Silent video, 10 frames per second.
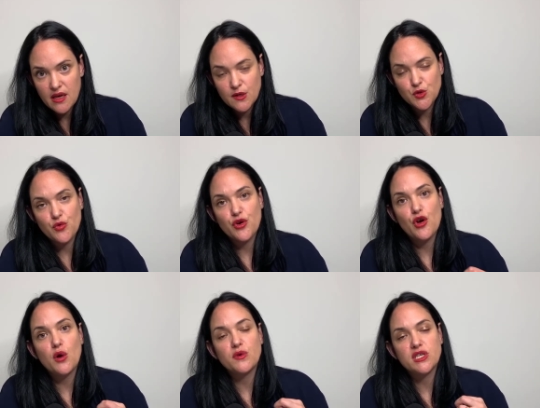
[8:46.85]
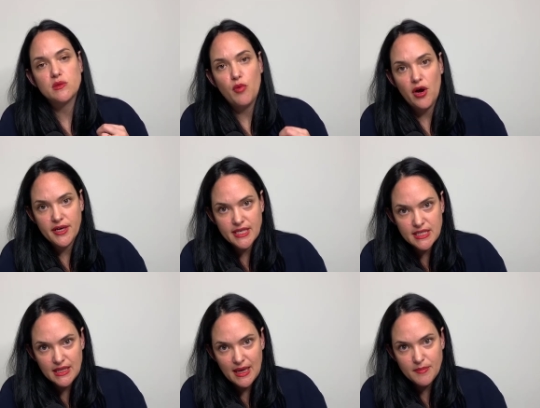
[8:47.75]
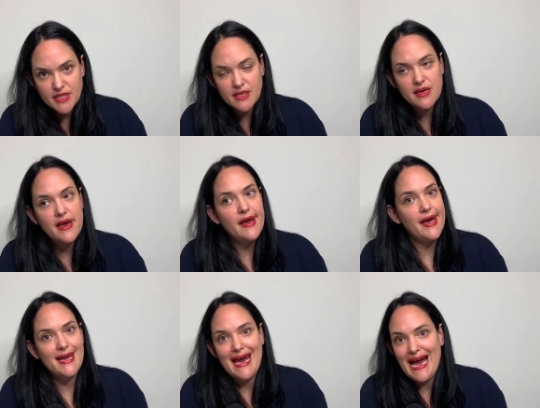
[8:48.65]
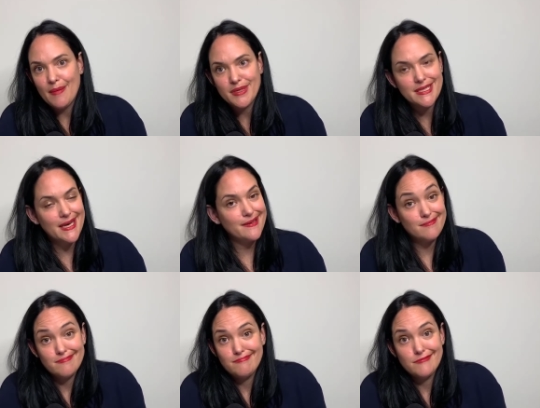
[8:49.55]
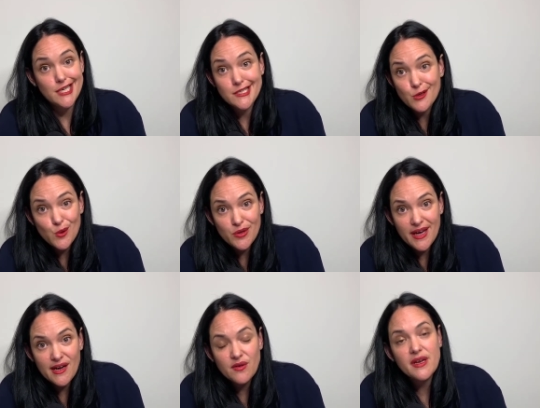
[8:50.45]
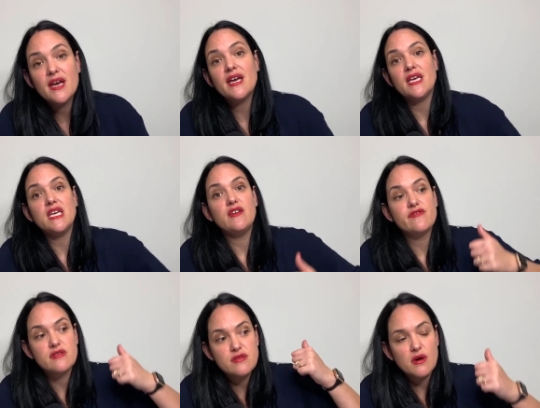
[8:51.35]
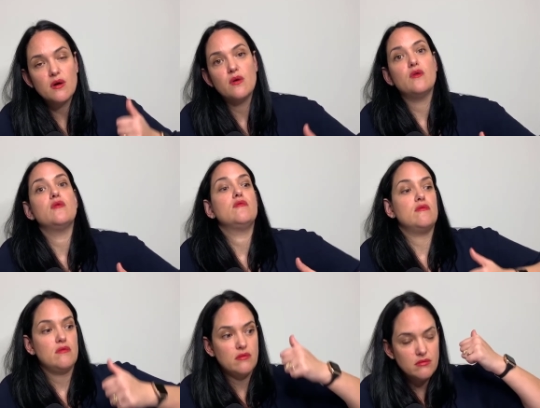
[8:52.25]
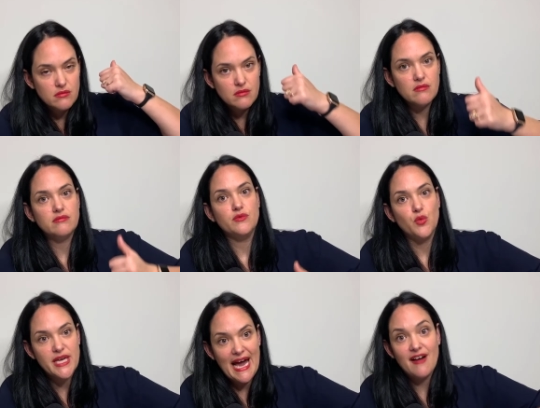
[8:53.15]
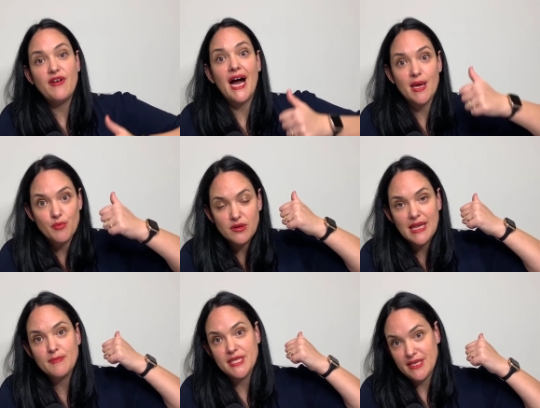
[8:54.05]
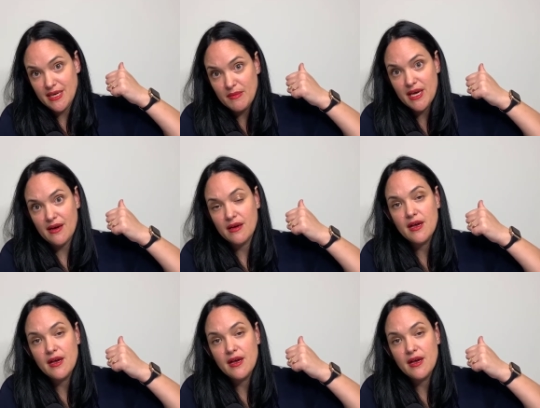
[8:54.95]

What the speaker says: So they're not responding to leptin, and appetite doesn't go down, even though we have hyperleptinemia.